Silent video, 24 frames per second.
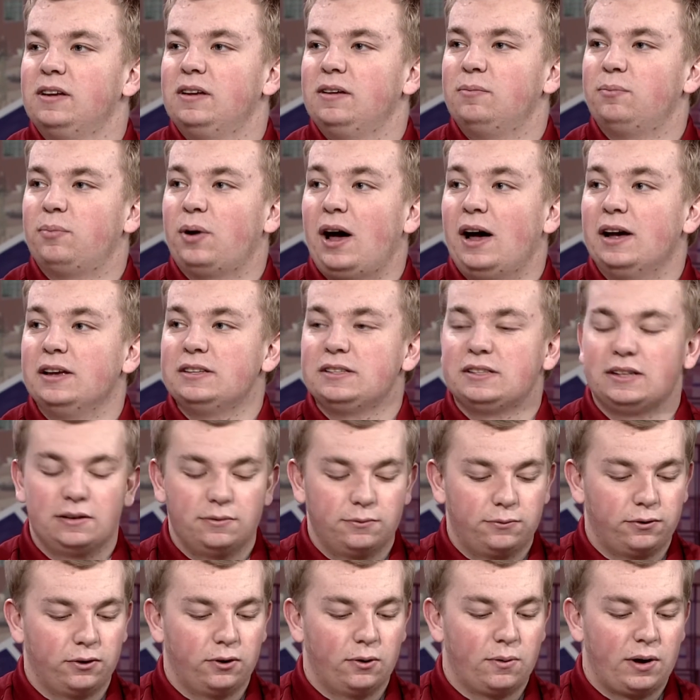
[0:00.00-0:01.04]
Boston
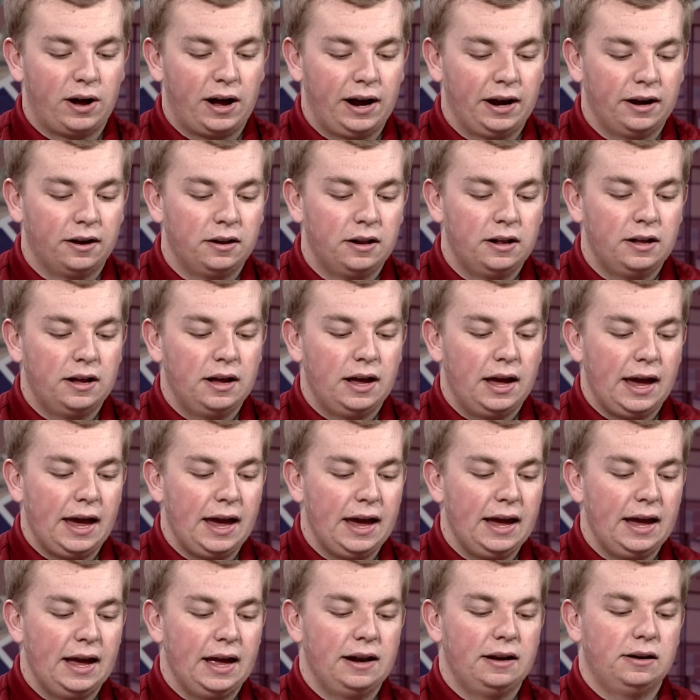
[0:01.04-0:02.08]
for a while.
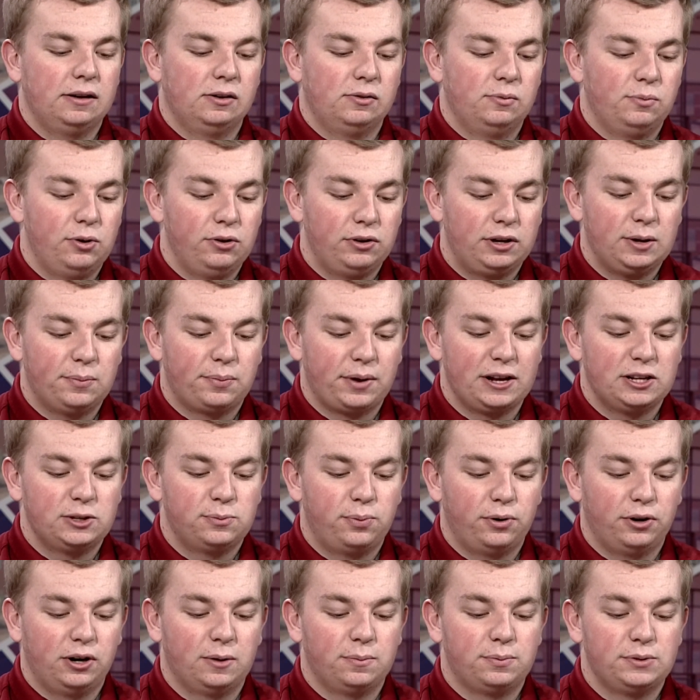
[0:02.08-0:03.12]
And Mookie Betts
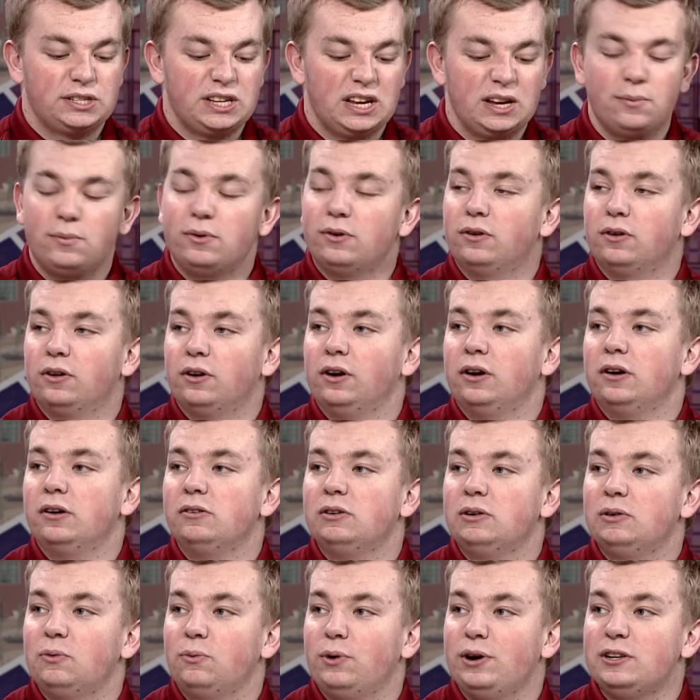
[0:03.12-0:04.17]
put up similar
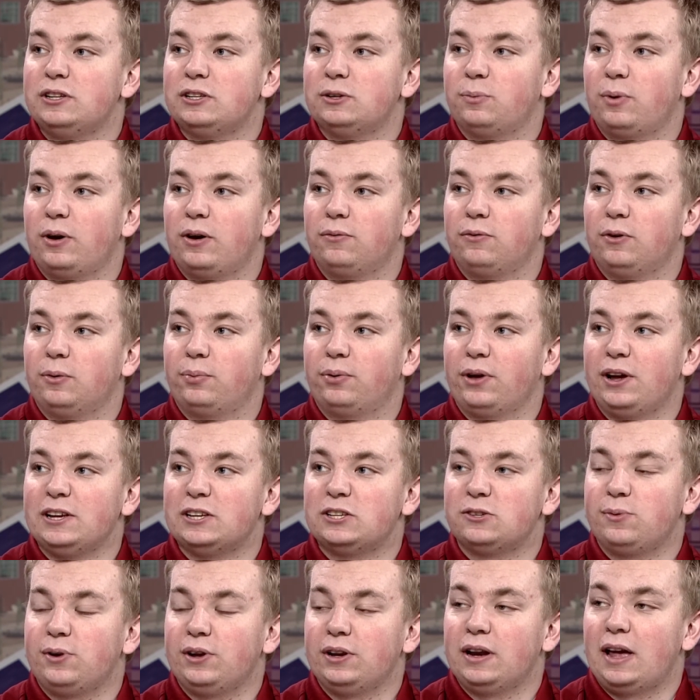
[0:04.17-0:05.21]
wins above
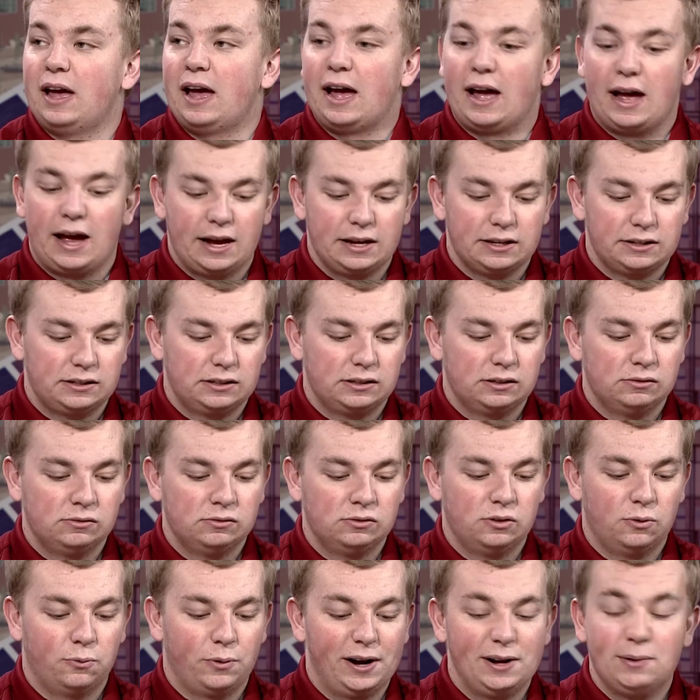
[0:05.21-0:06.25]
replacement as
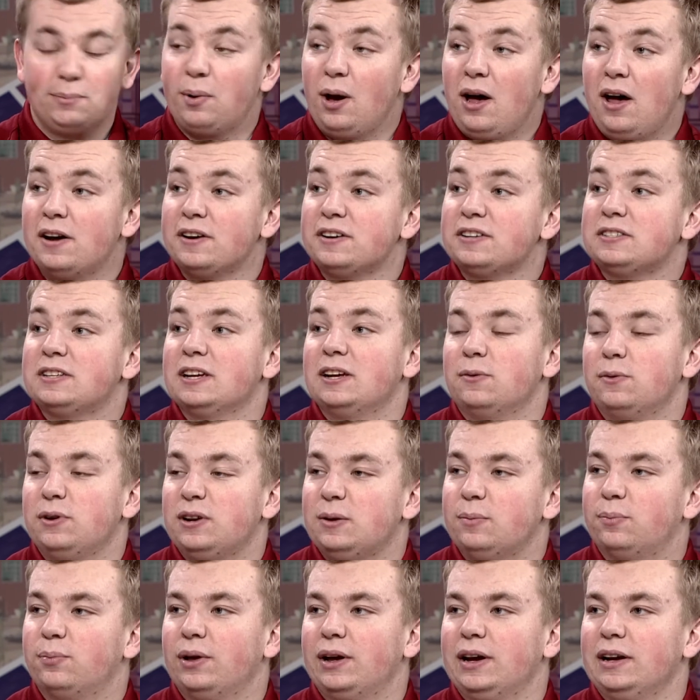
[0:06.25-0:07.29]
Wade Boggs did when
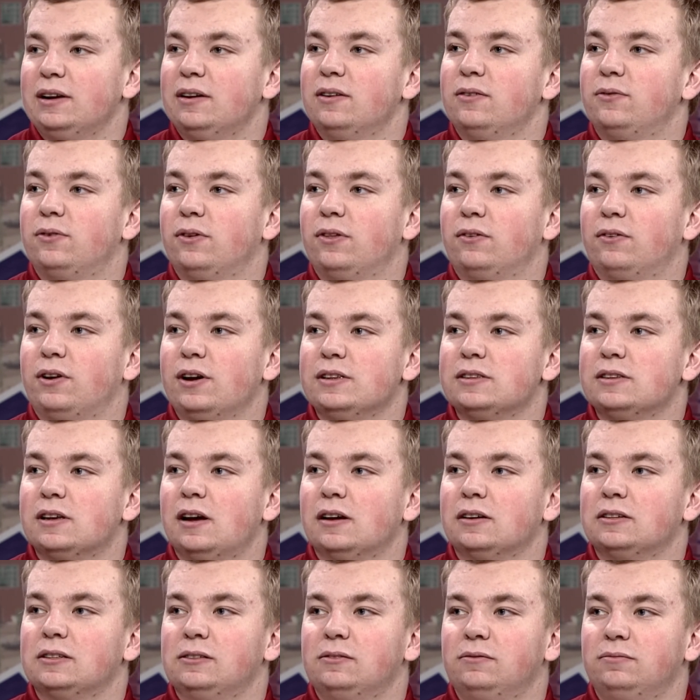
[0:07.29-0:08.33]
he played for the Red
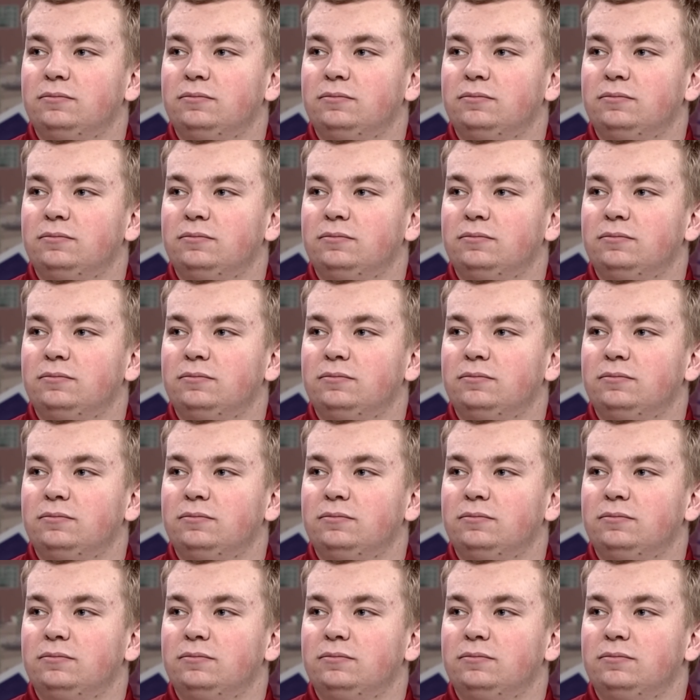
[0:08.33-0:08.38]
Sox.